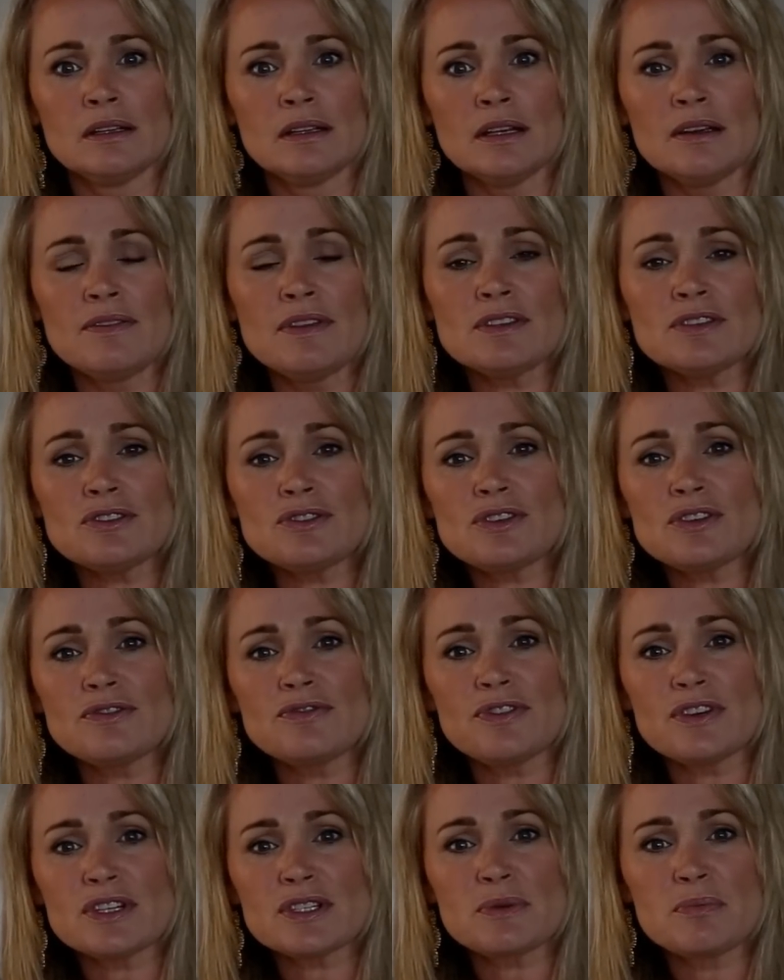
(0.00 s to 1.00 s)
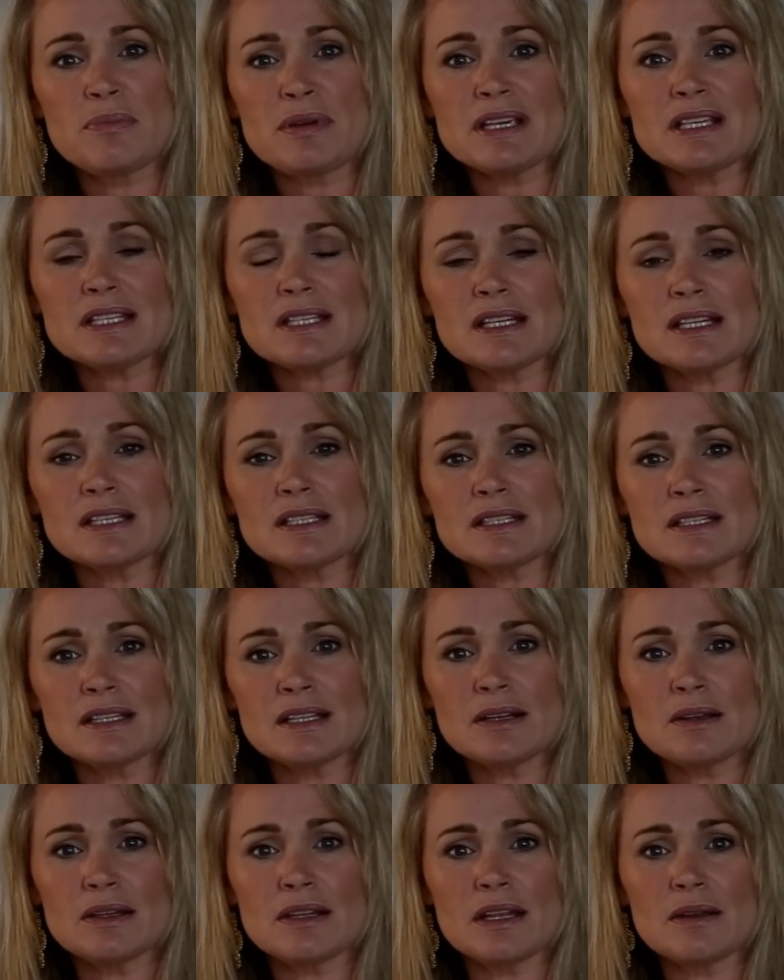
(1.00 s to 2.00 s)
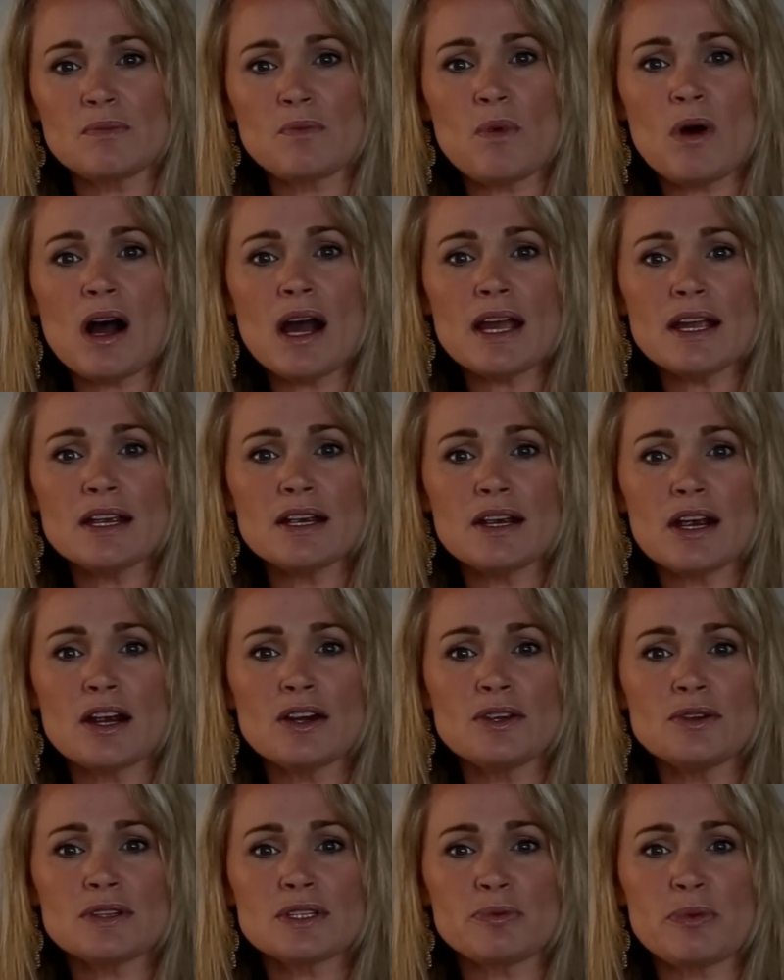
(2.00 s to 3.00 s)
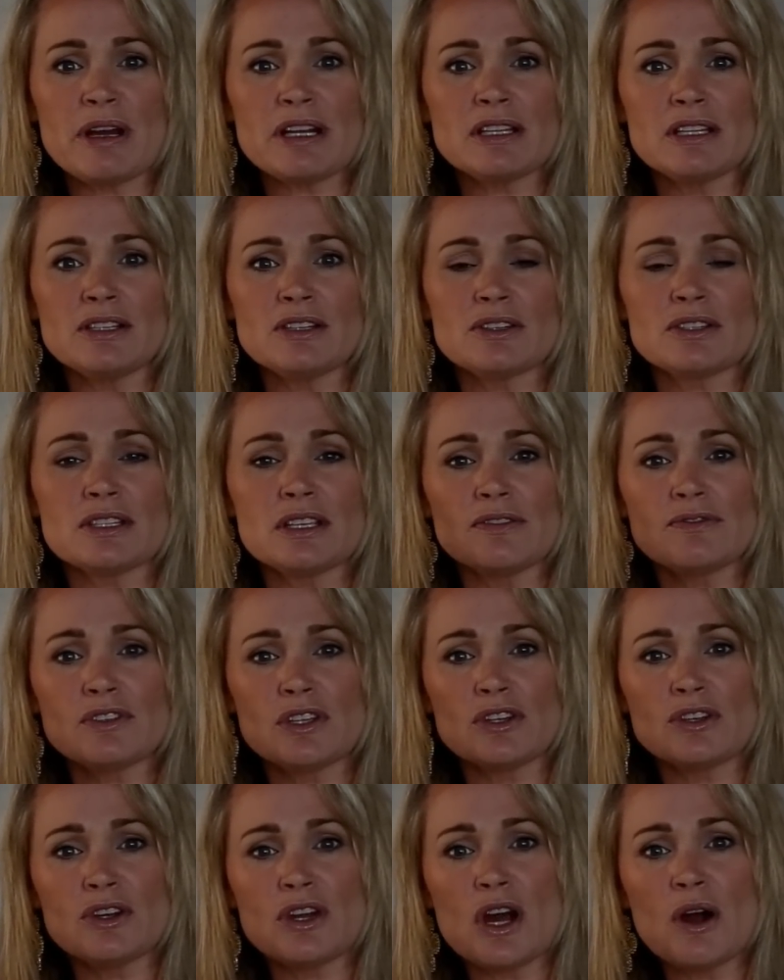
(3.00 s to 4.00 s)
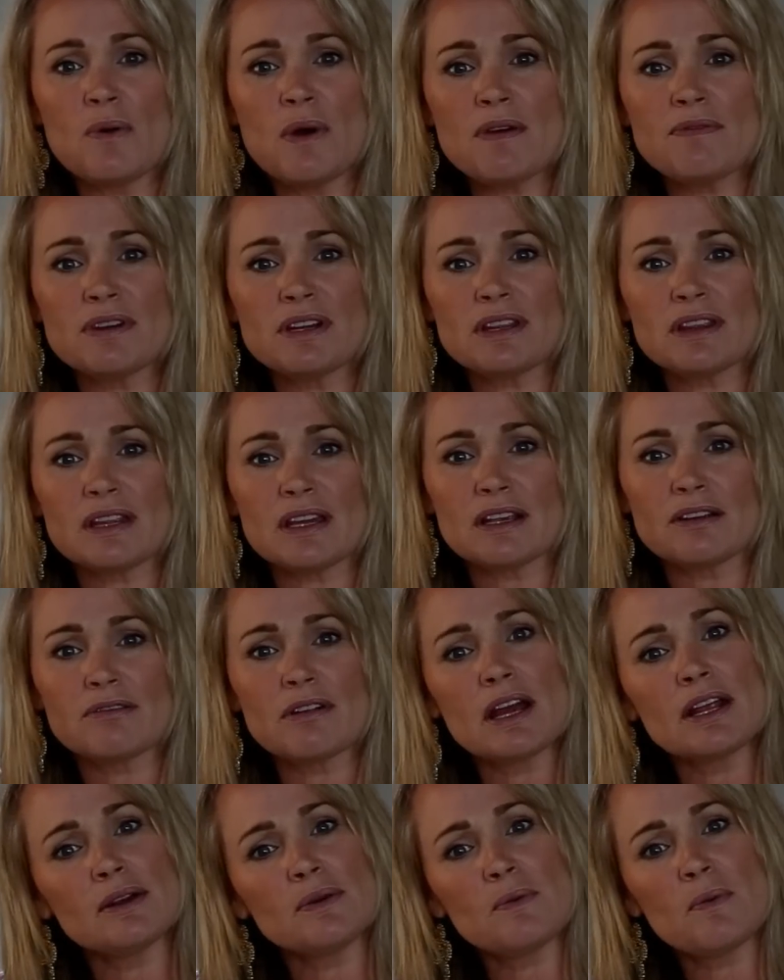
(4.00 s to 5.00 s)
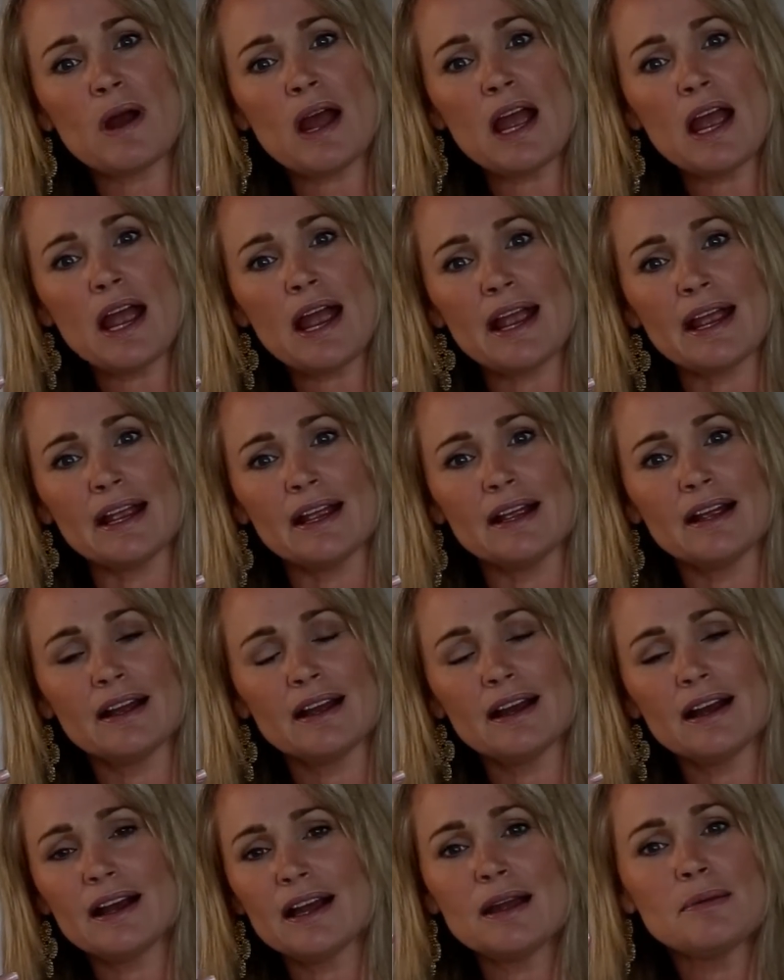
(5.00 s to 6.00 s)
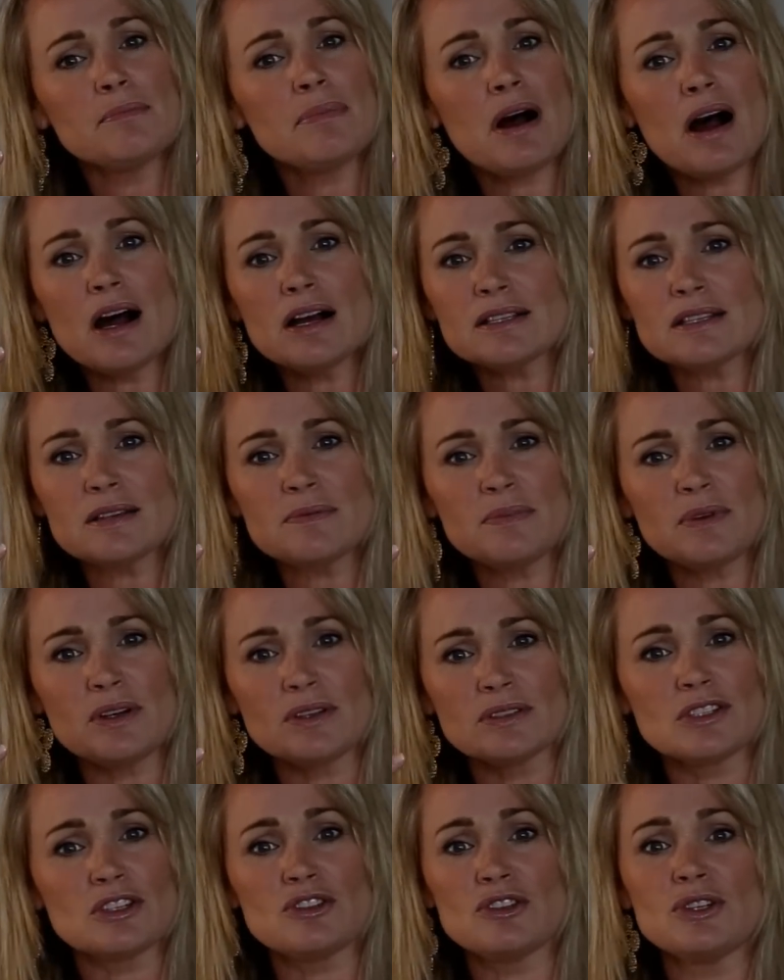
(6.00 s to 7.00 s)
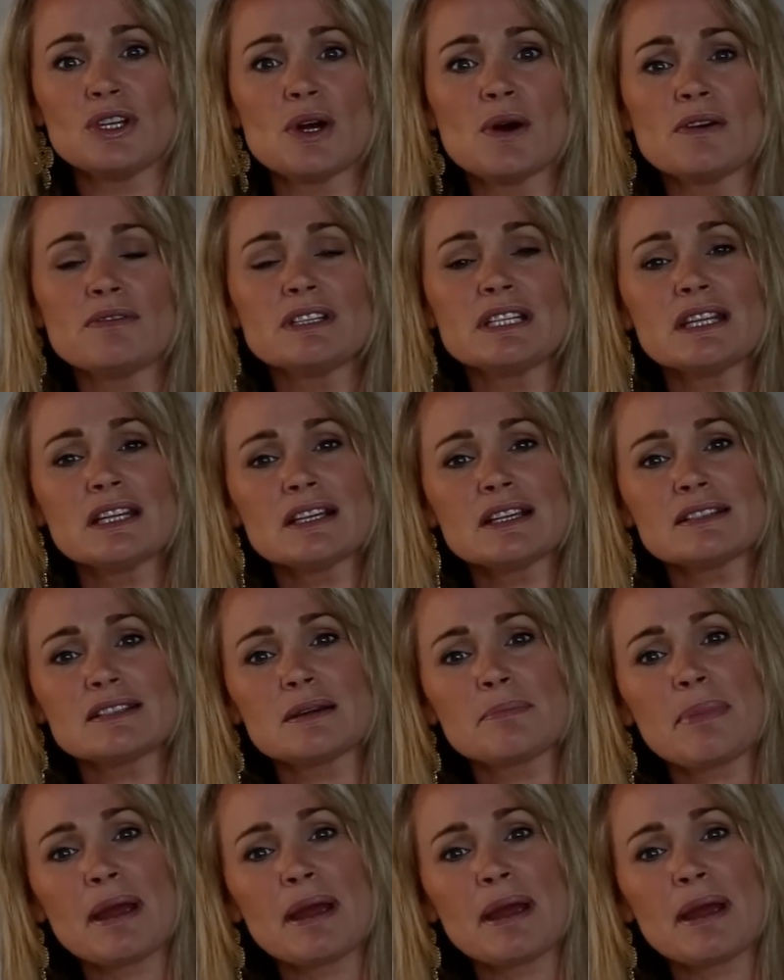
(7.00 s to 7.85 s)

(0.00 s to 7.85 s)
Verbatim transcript: If this is your first business, then why are you expecting yourself to know everything right away? Impossible. Did you know everything as a